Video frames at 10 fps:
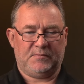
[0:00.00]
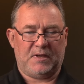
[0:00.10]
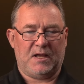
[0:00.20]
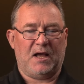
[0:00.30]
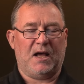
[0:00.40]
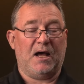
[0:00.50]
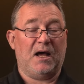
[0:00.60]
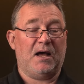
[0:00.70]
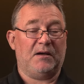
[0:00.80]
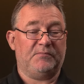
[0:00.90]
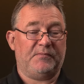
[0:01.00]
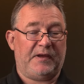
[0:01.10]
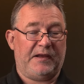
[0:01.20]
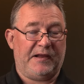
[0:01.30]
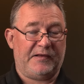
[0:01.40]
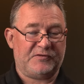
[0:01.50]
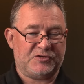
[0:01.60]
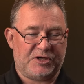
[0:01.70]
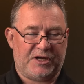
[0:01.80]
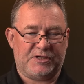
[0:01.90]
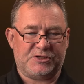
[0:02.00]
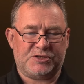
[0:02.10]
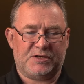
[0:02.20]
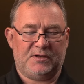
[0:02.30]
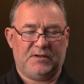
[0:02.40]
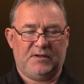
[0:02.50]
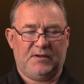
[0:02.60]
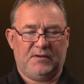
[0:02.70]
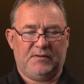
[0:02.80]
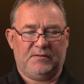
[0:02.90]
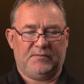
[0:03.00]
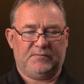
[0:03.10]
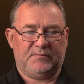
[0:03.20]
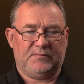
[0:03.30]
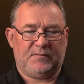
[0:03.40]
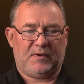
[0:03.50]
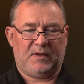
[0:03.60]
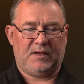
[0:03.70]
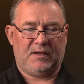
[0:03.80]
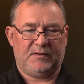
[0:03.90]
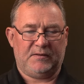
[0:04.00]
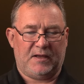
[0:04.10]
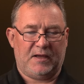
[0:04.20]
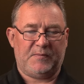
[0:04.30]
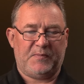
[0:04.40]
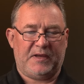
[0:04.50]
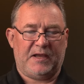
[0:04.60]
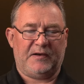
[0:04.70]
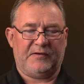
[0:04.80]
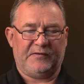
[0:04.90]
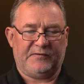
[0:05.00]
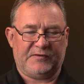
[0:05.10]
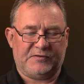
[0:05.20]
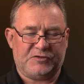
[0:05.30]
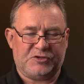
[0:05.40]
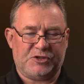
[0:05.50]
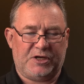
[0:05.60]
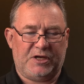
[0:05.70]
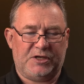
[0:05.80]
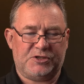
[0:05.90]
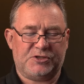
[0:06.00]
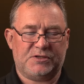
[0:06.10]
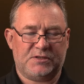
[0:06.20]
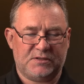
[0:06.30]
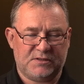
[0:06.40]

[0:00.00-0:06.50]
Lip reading: Haha, it has changed. And IP address has changed.